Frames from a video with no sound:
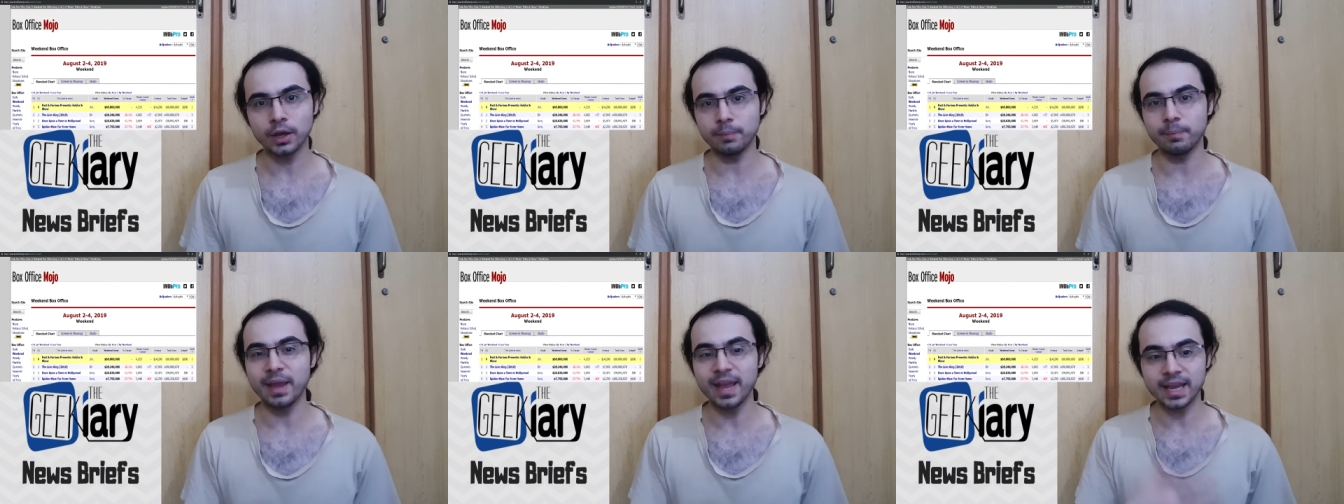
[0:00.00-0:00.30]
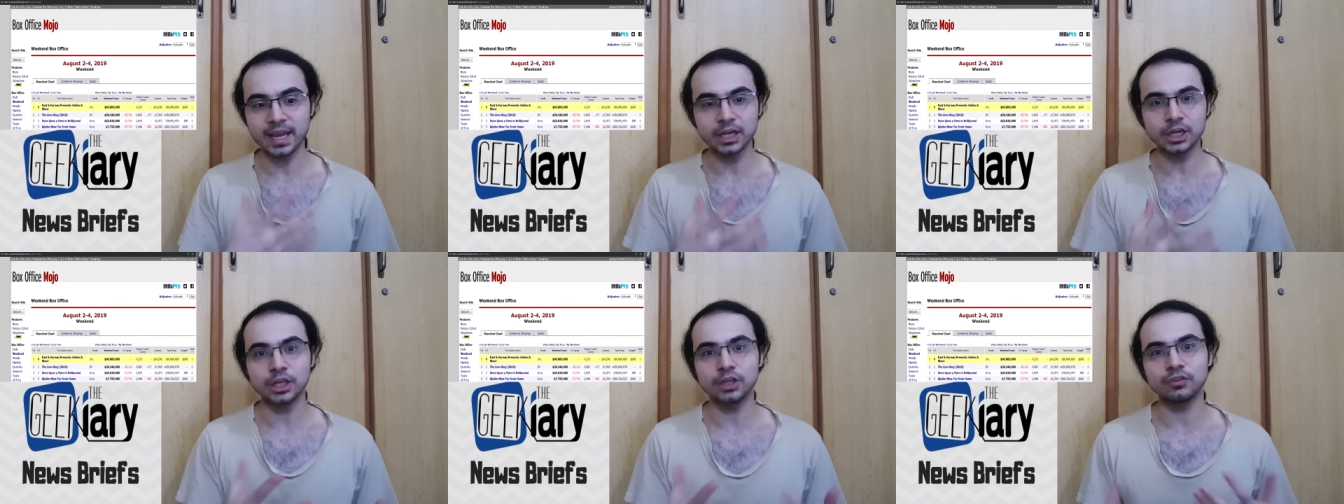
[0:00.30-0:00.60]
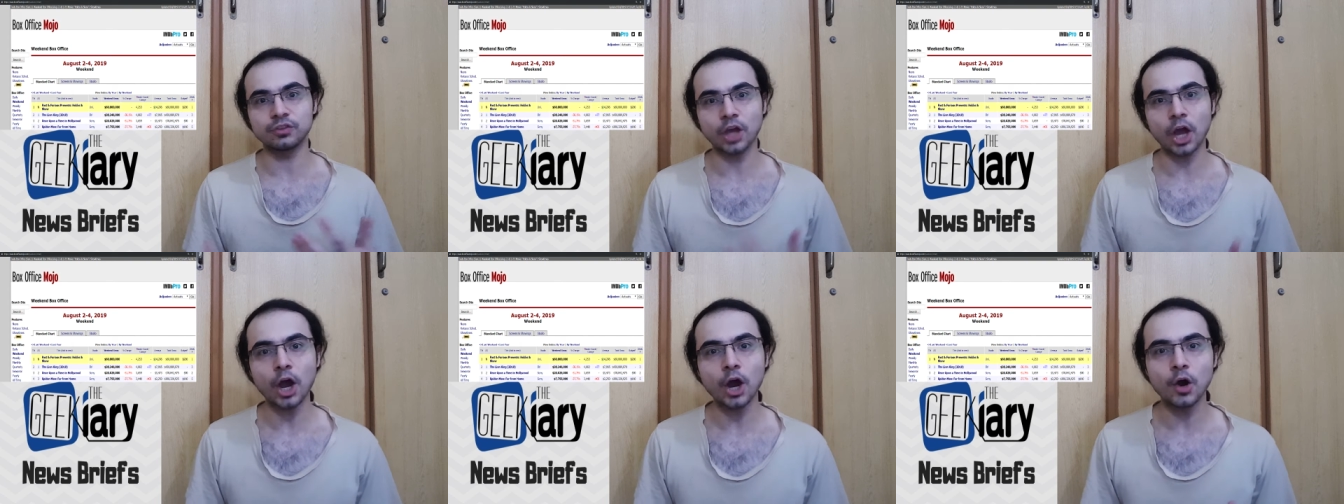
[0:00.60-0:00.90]
make it
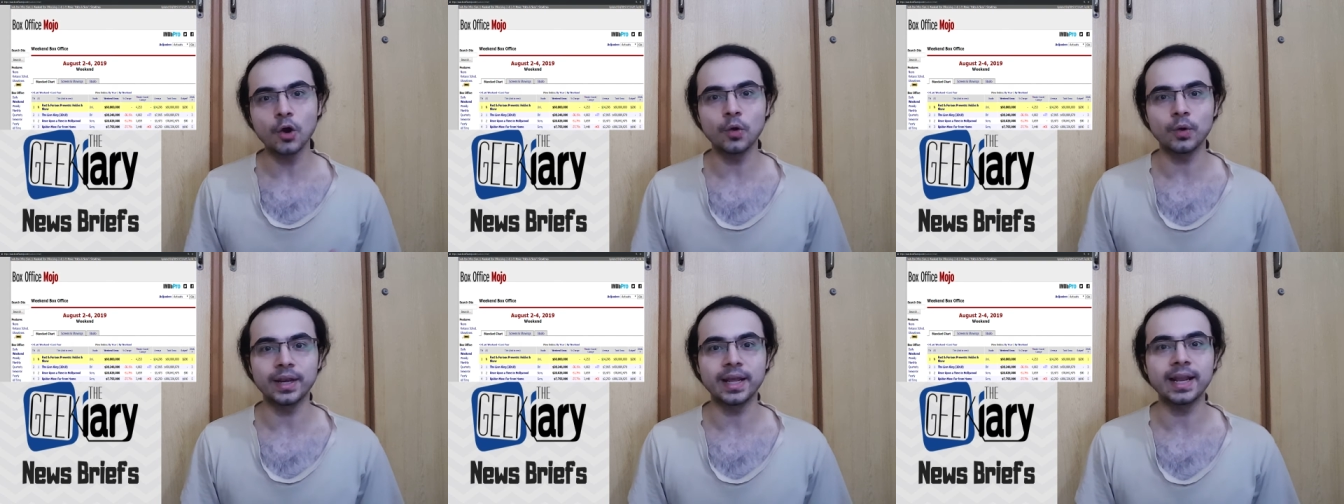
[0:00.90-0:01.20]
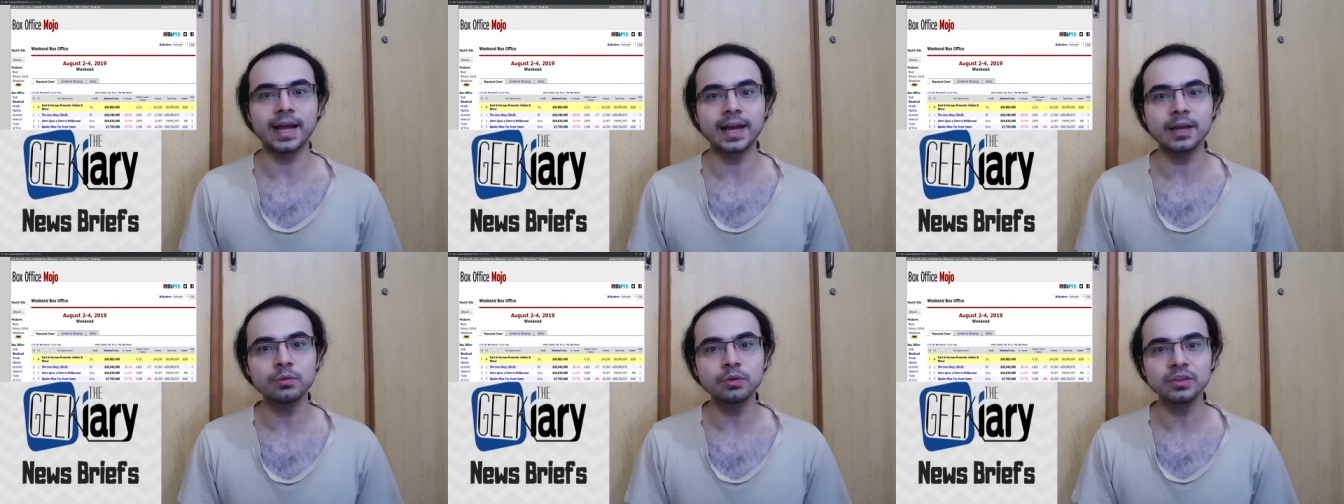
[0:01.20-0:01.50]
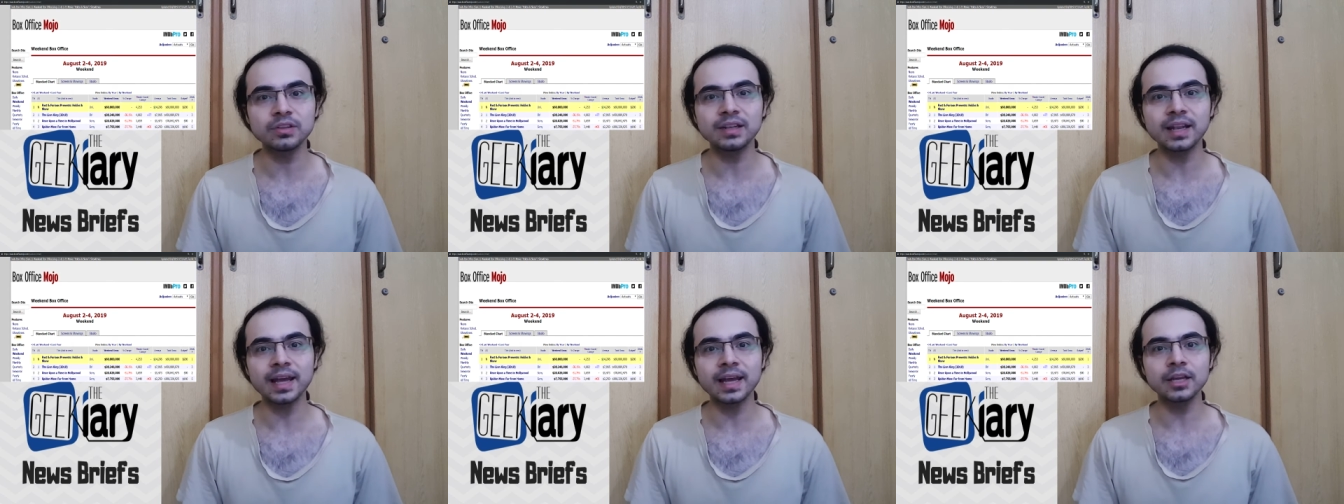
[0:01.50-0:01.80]
his own. And I
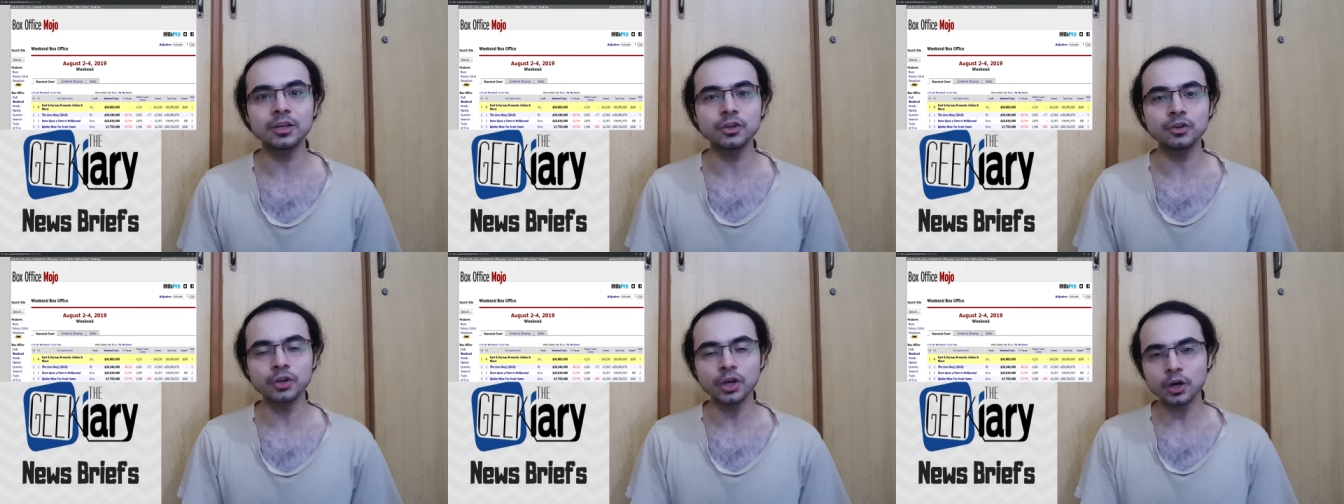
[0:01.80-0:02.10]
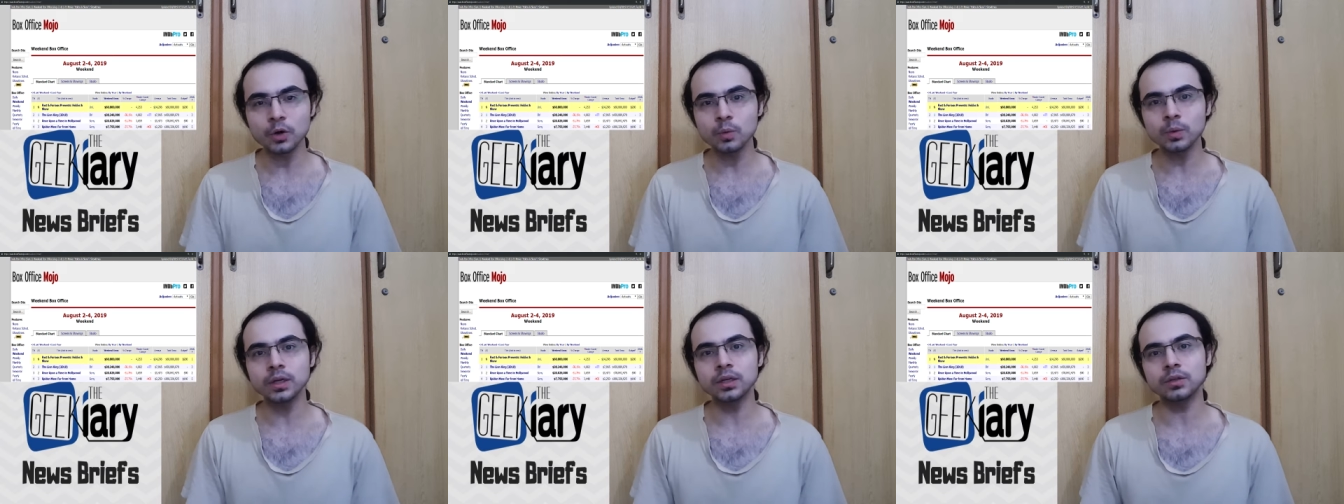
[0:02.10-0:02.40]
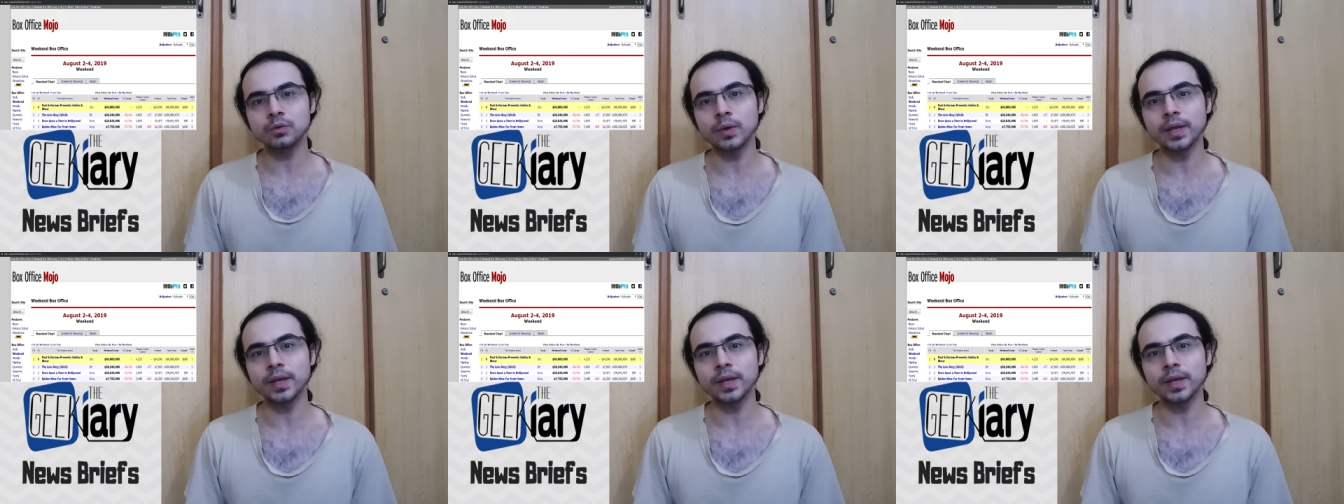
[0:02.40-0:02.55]
was like, you know what,